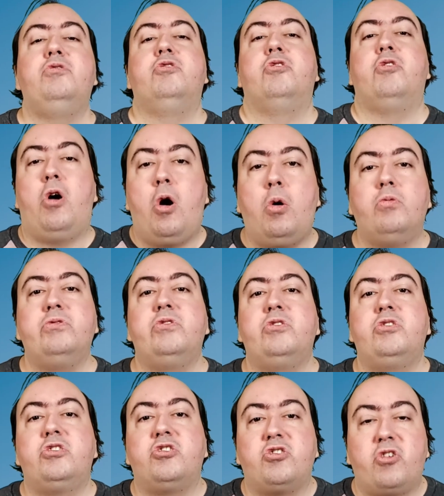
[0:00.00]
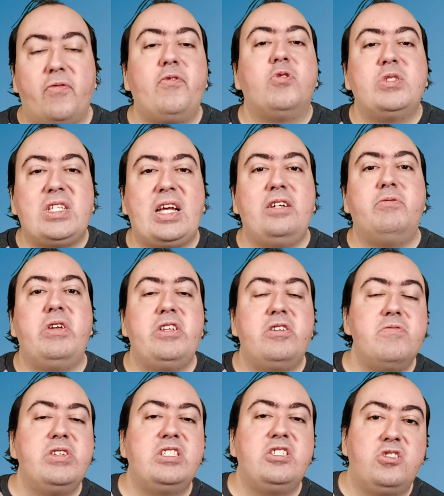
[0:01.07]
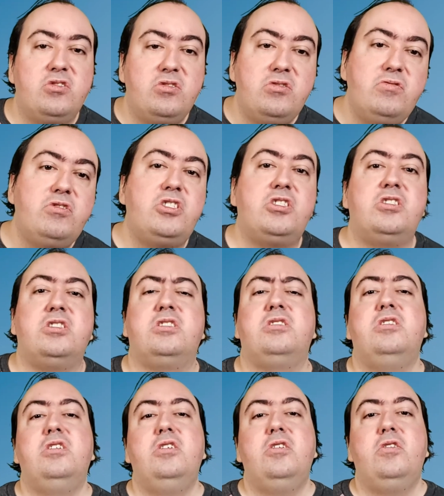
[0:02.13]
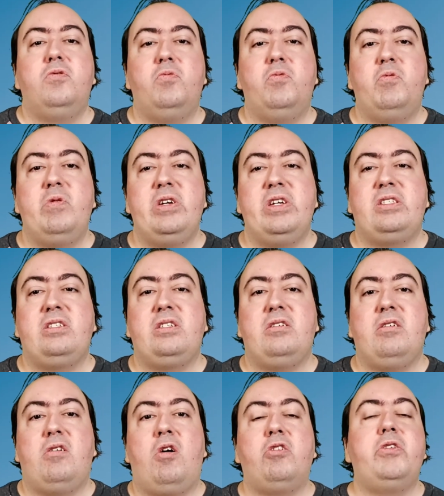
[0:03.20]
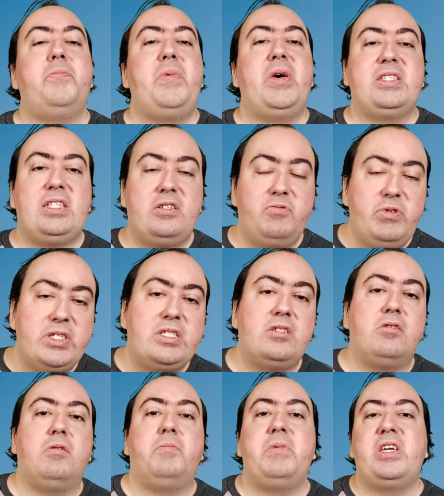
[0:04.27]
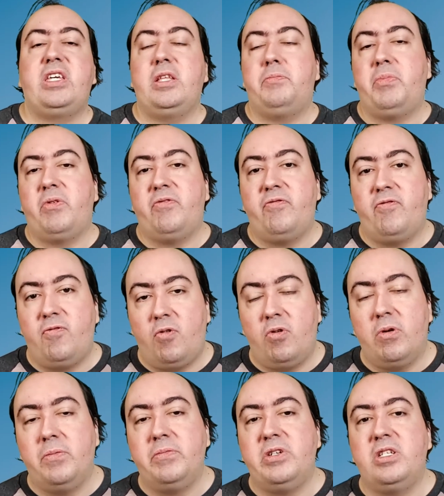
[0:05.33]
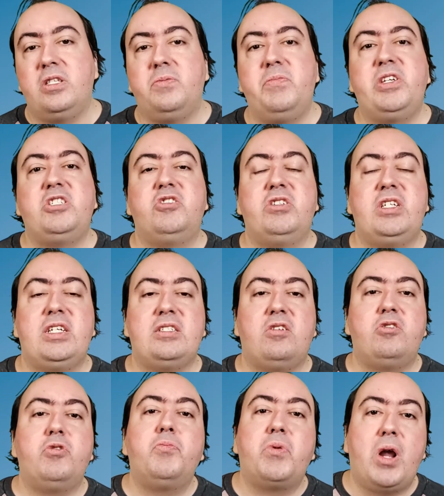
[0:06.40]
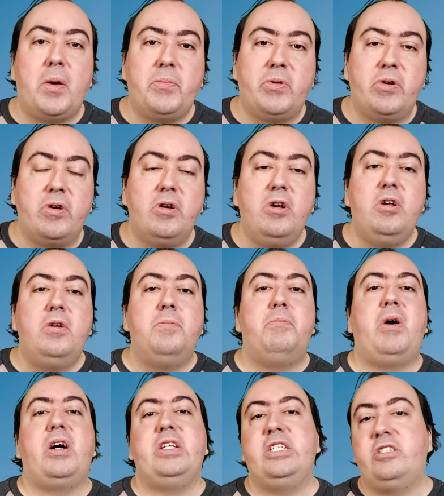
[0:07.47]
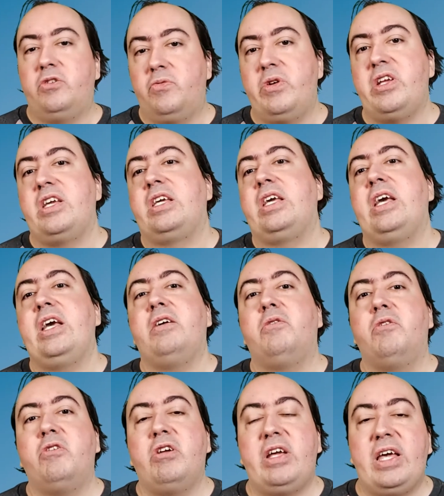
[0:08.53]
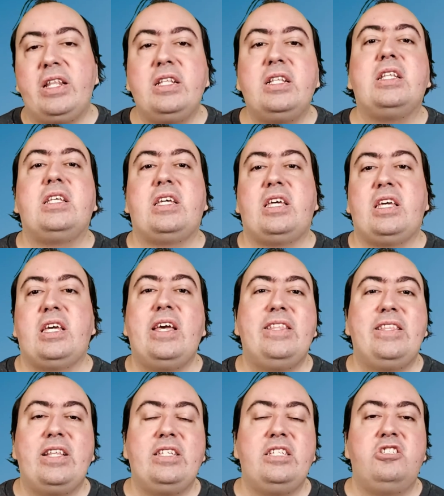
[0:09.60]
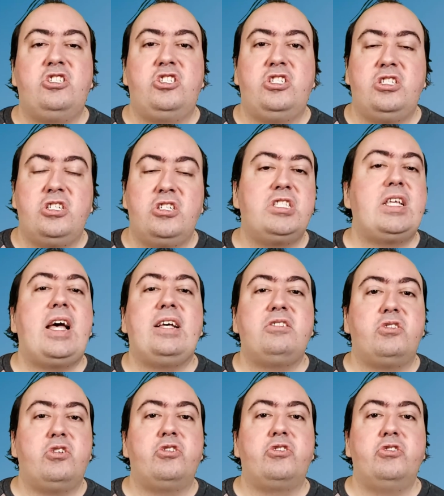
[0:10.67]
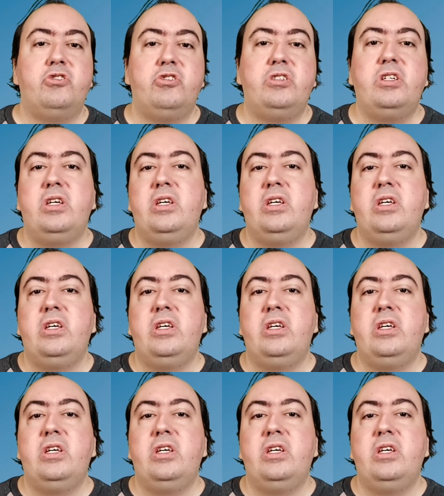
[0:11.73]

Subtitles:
your own server-side rendering solution with all the bells and whistle, make it performant, make sure it has all the proper monitoring, error handling, and that is just as a good